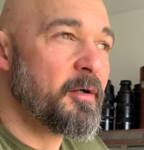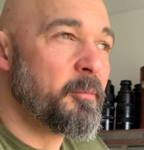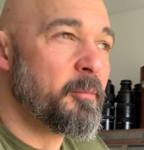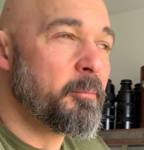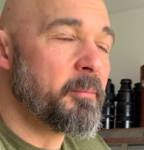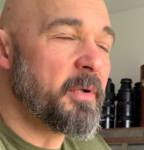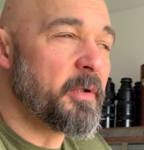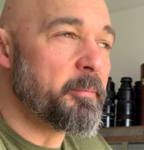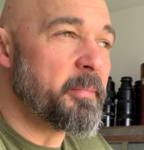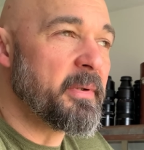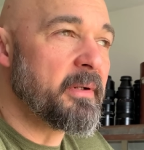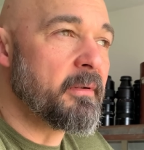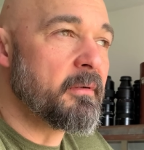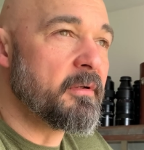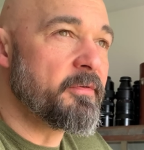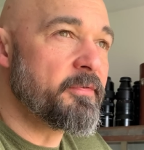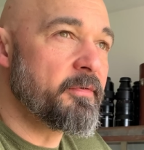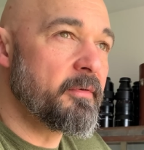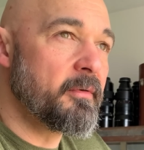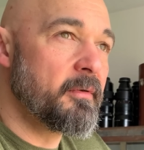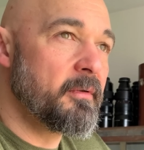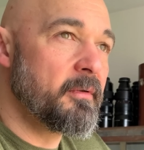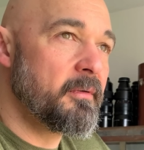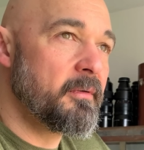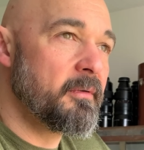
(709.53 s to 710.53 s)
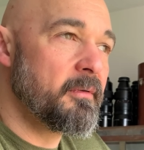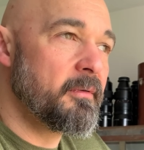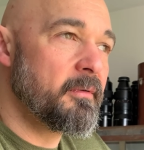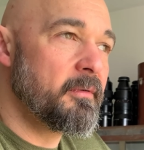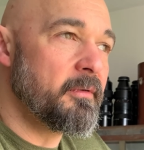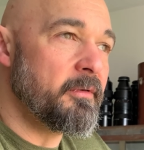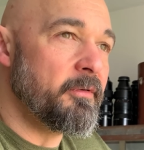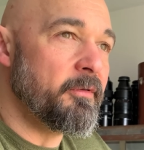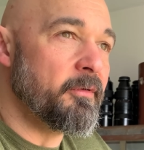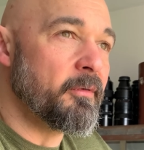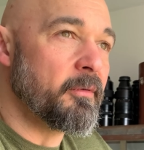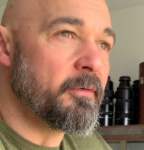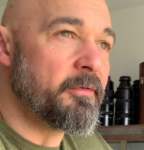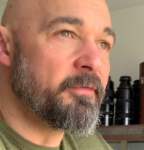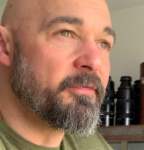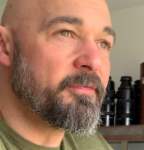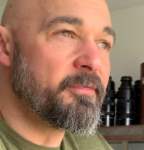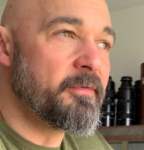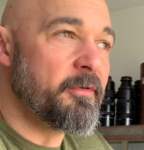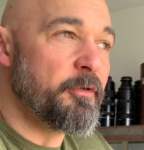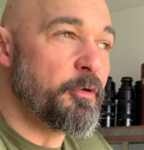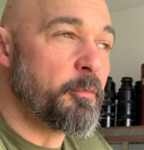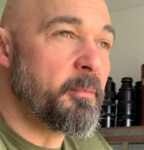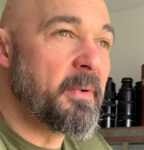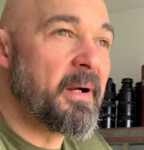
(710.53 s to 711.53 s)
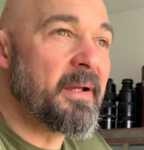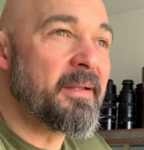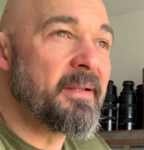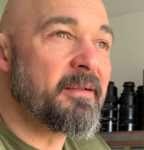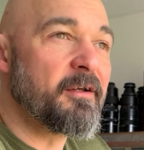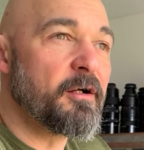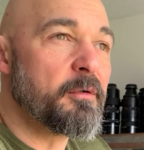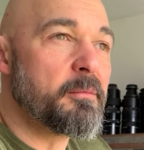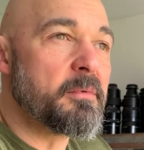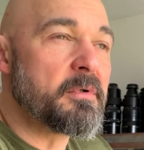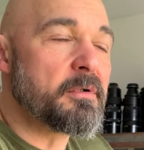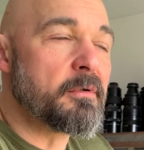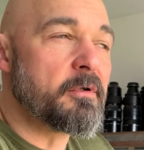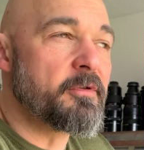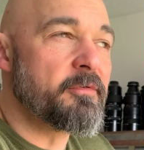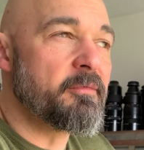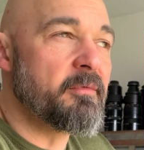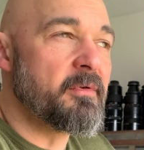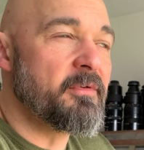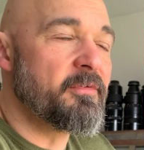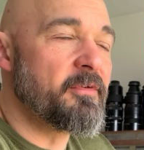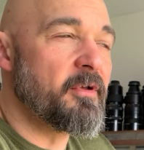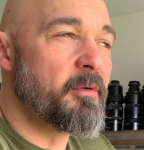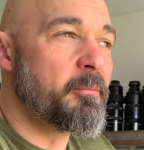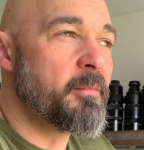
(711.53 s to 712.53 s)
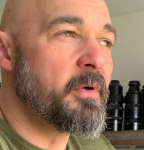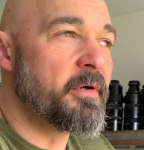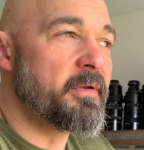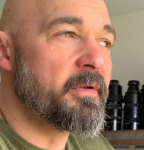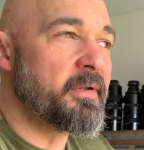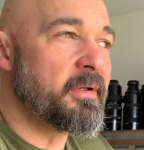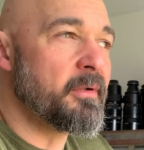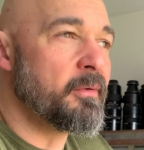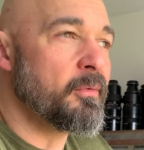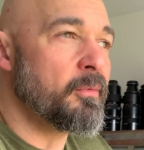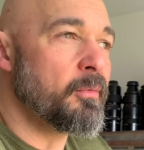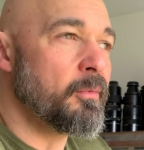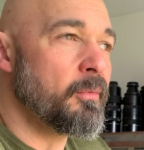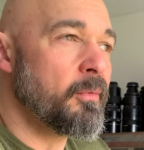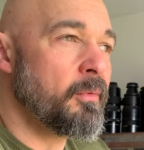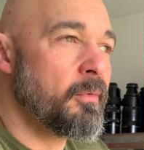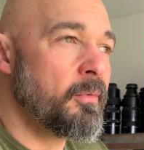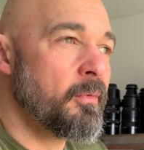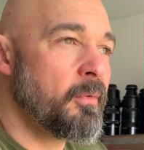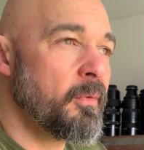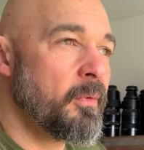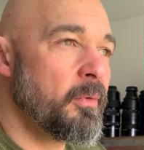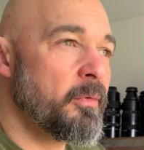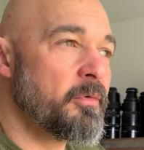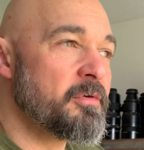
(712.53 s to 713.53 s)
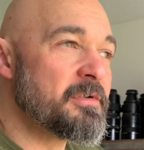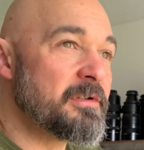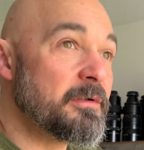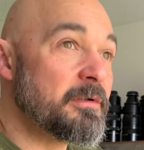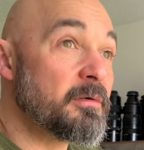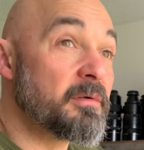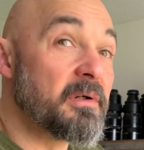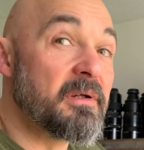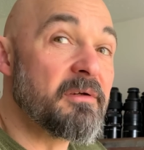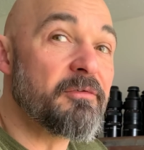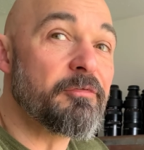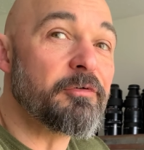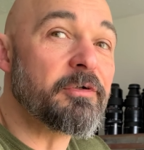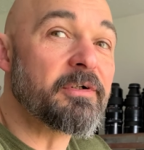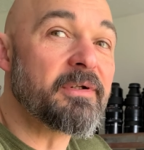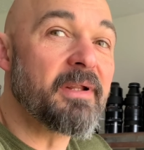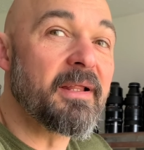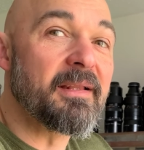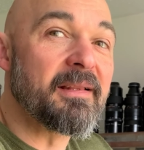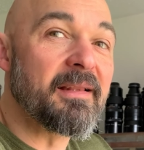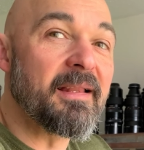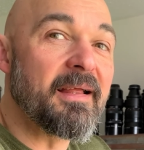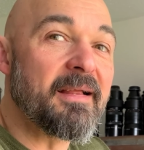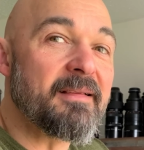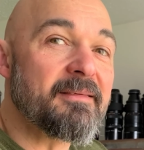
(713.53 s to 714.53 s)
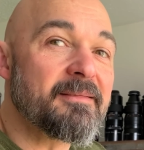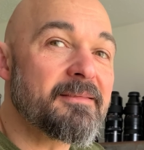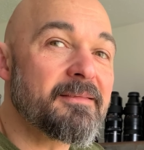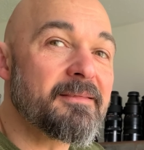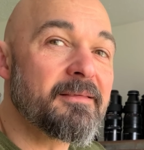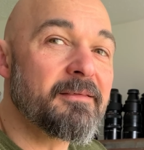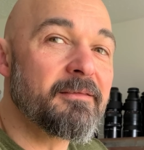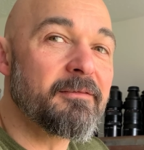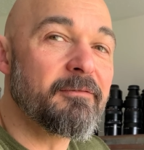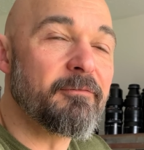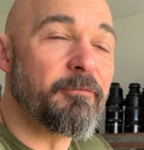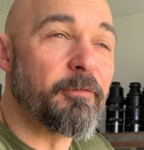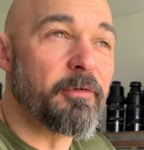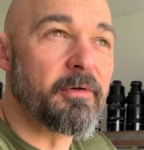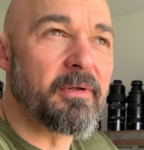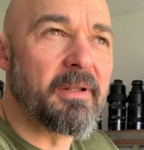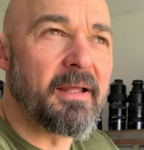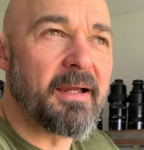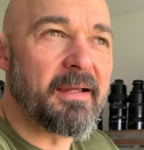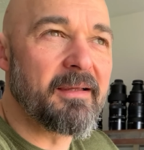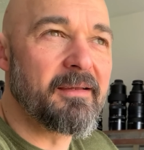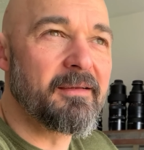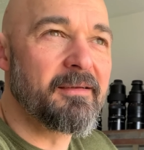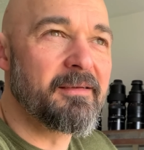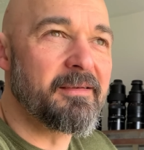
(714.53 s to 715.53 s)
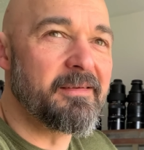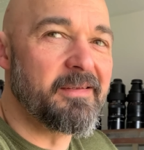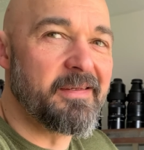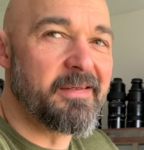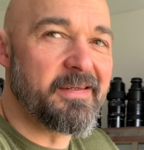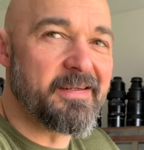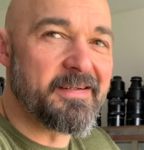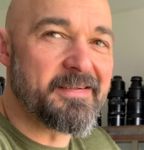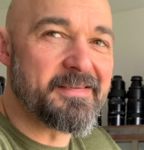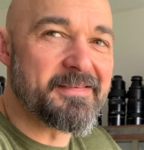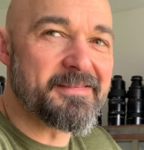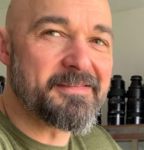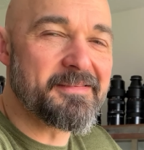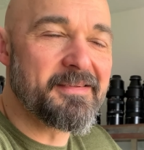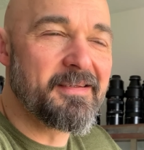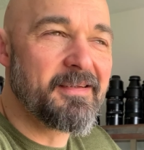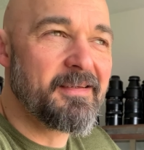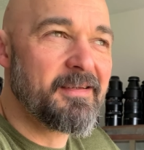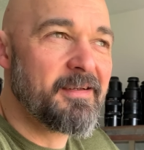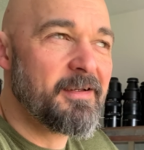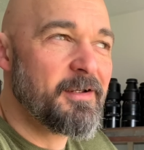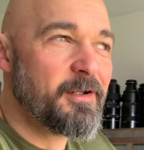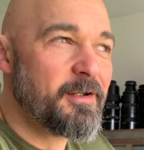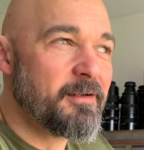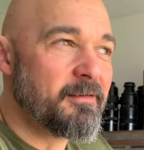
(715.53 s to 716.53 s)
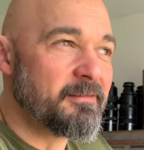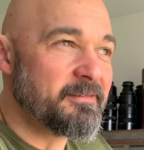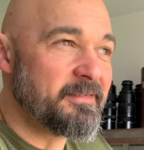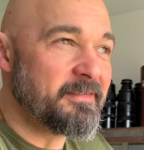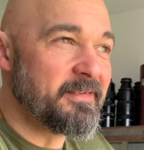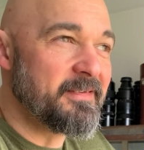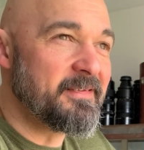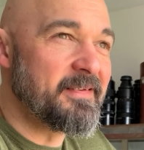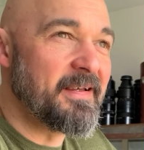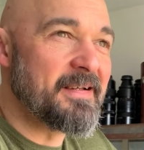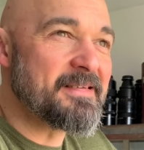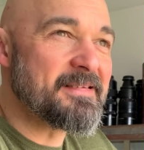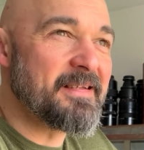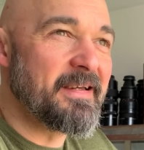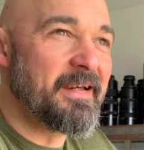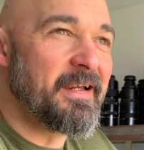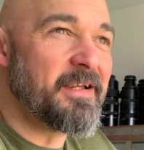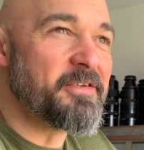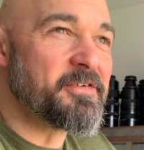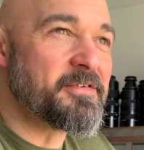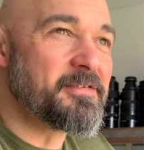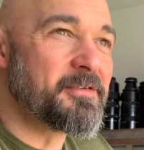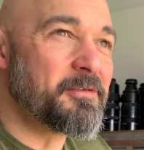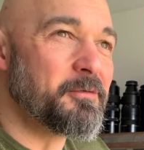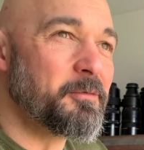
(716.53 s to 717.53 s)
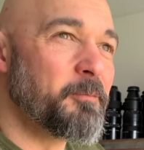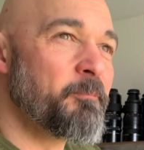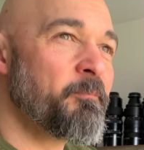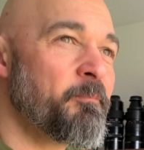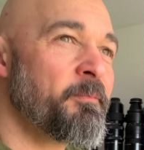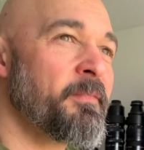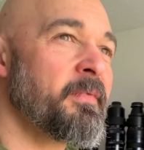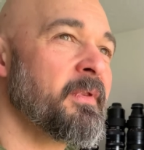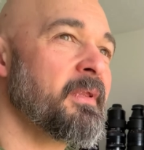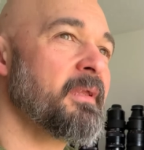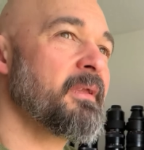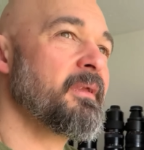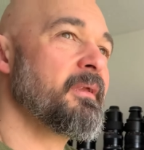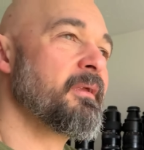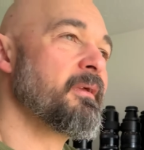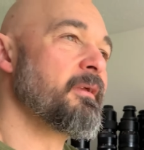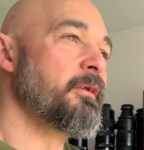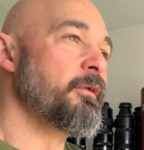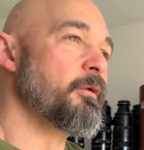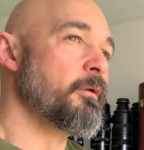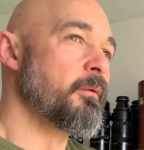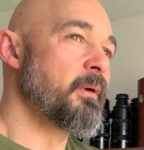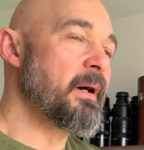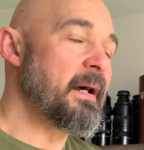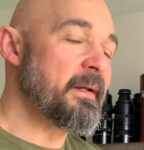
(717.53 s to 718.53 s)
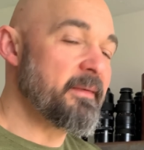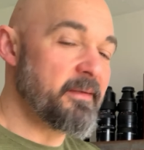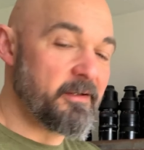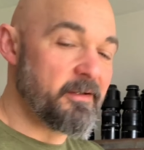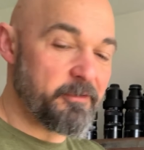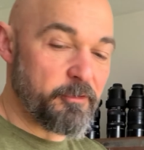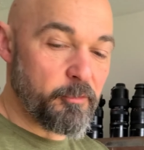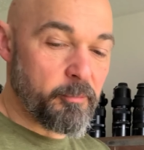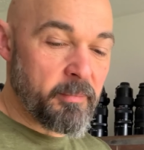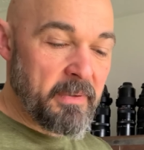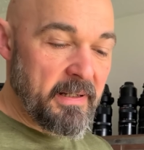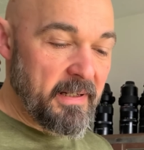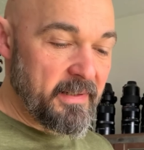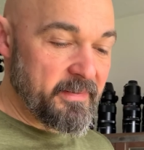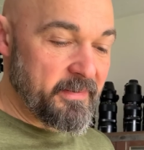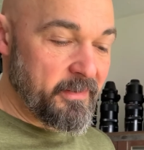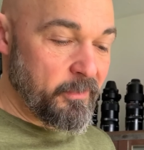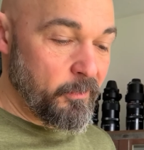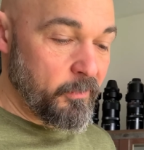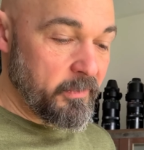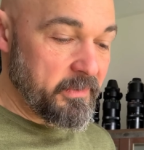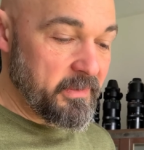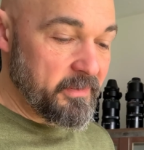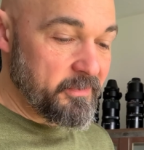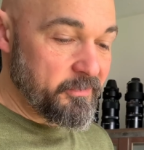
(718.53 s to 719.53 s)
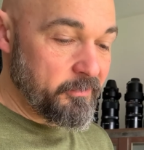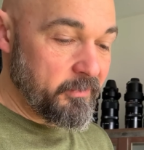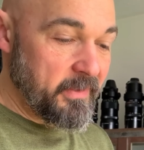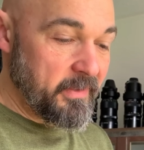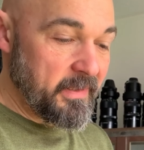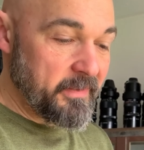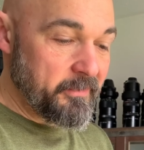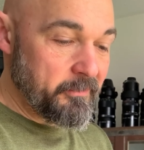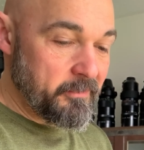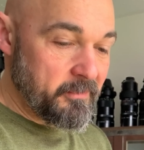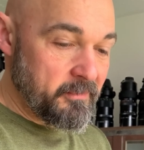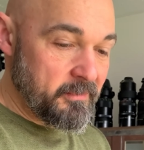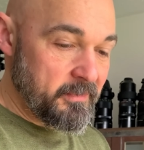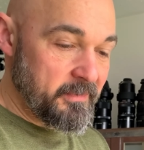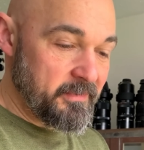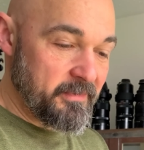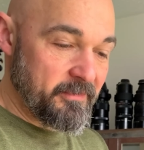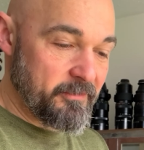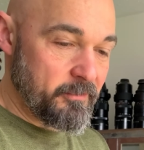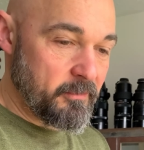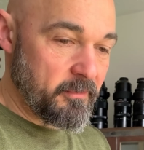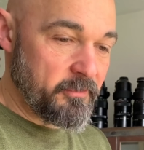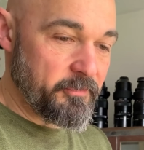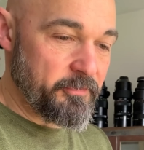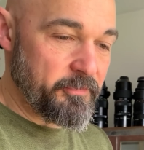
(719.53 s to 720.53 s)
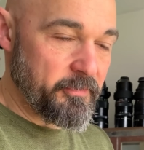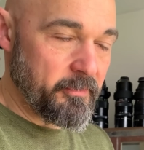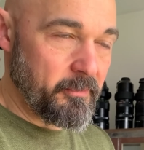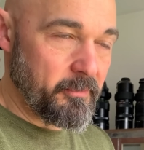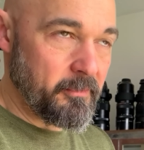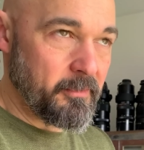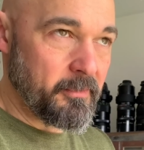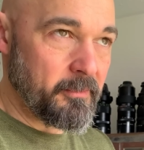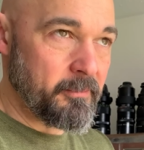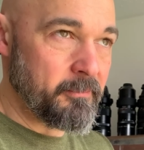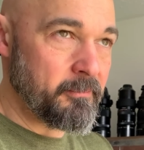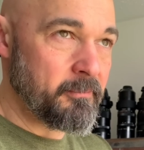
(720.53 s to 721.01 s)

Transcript: But because you might come across with somebody who's looking for that lens for like years, because it takes ages to either you buy the whole kit together and it costs your